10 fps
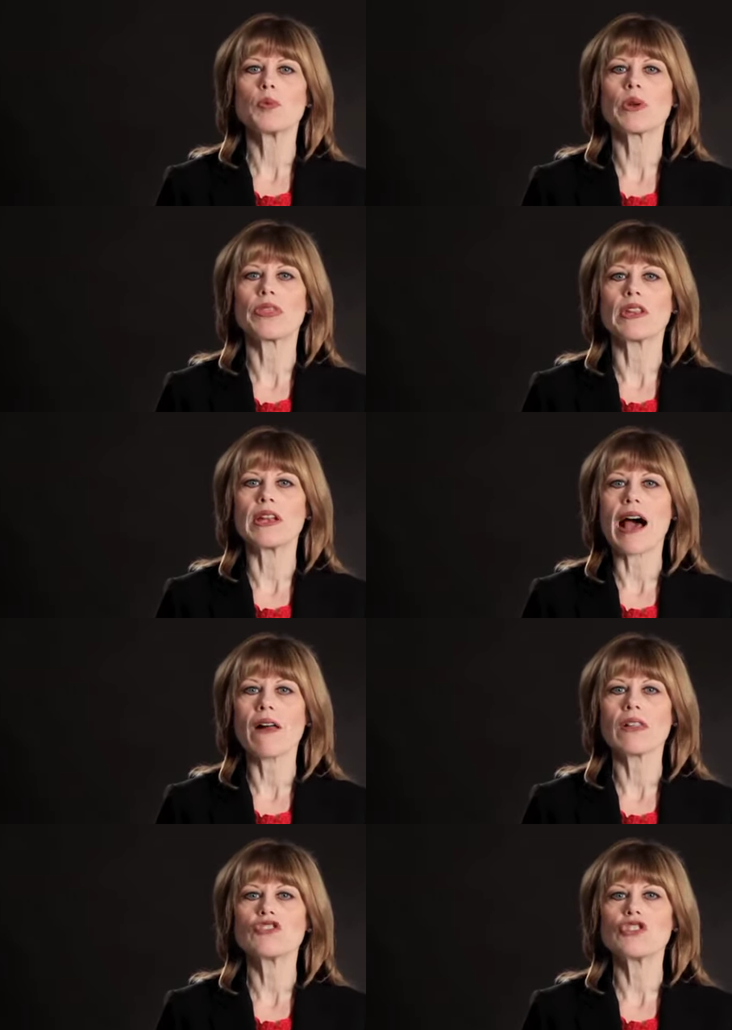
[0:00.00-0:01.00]
with the
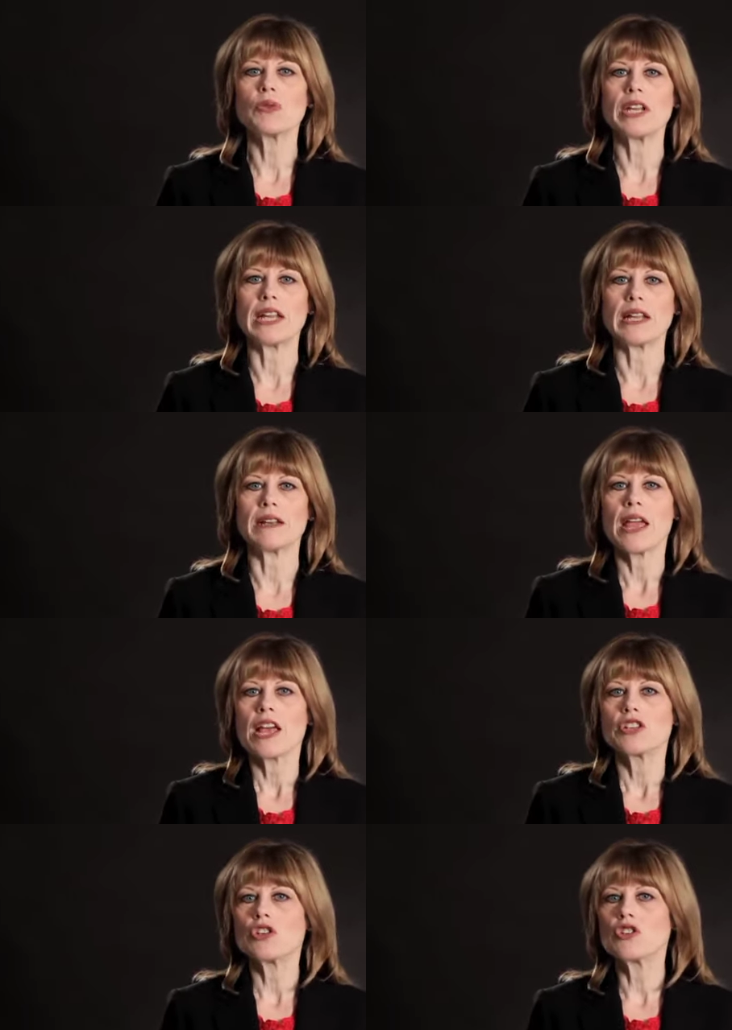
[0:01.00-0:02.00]
knowledge you need
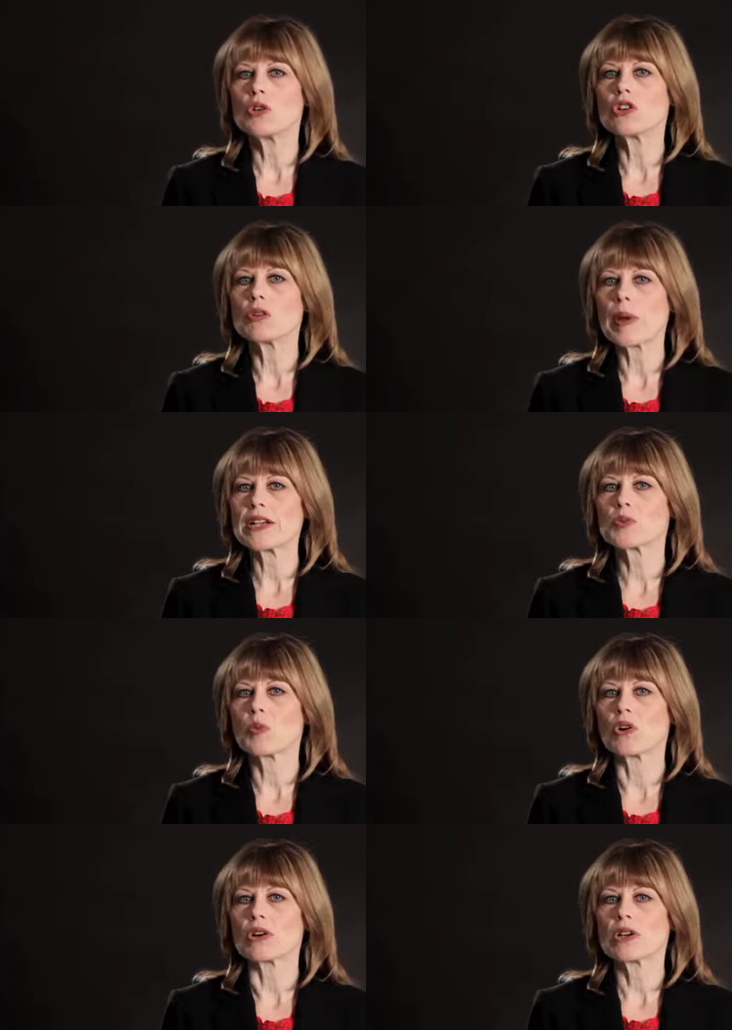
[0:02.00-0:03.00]
to do your best
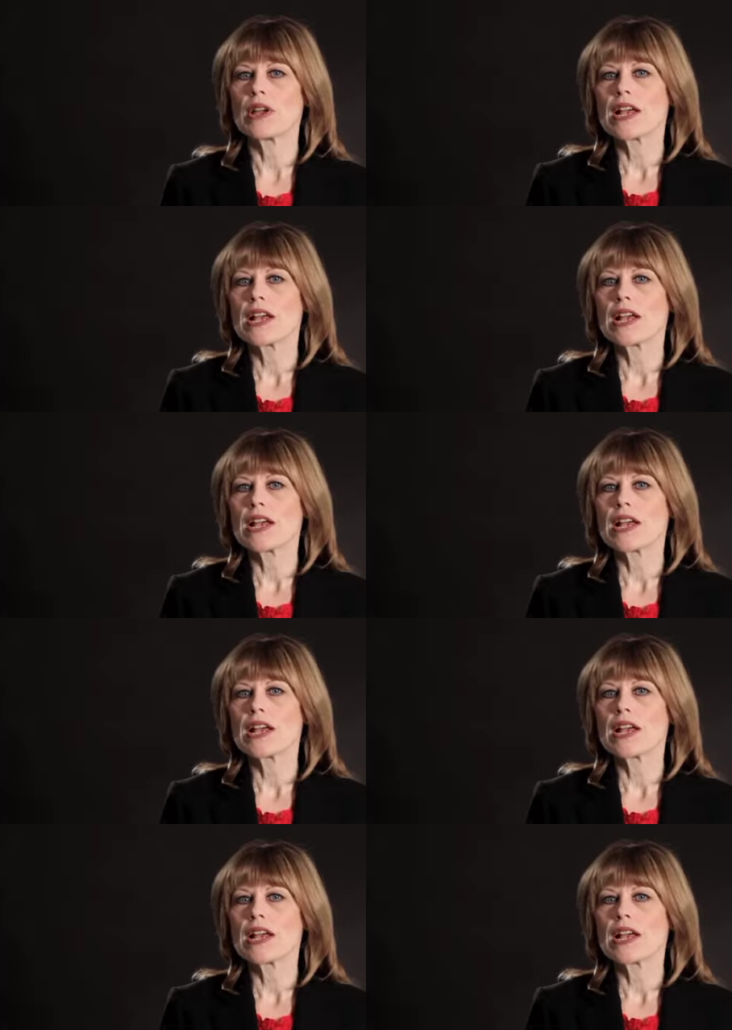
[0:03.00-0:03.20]
work.